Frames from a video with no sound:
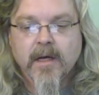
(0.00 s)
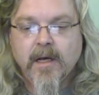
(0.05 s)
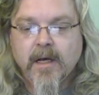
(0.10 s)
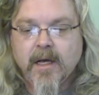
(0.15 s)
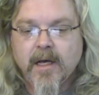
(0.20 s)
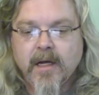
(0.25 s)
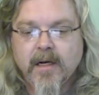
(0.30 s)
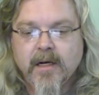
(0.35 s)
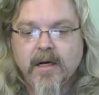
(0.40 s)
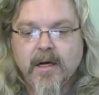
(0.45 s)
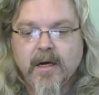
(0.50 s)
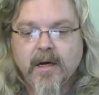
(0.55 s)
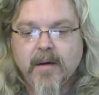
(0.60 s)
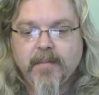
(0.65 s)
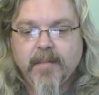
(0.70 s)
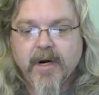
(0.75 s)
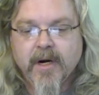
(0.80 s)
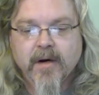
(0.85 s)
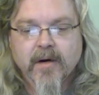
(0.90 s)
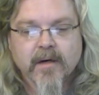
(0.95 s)
And uh,
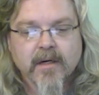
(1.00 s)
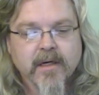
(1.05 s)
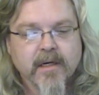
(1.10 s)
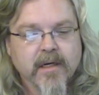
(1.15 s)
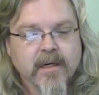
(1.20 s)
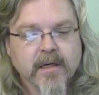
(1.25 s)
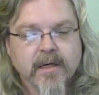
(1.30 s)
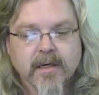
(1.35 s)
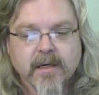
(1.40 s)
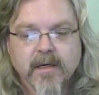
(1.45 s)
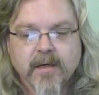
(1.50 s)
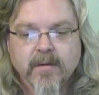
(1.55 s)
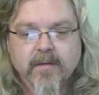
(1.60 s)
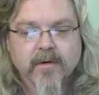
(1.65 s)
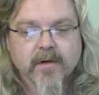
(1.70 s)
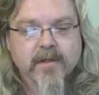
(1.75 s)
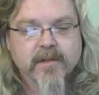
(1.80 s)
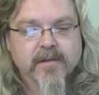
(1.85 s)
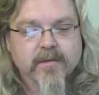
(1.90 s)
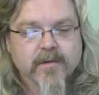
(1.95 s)
apparently,
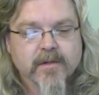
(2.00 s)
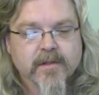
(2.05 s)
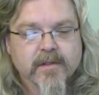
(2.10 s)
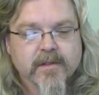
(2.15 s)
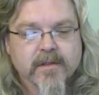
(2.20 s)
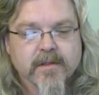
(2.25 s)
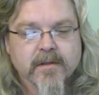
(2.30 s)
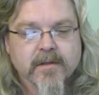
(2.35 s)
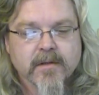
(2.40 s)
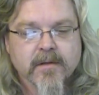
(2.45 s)
where is it, where is it?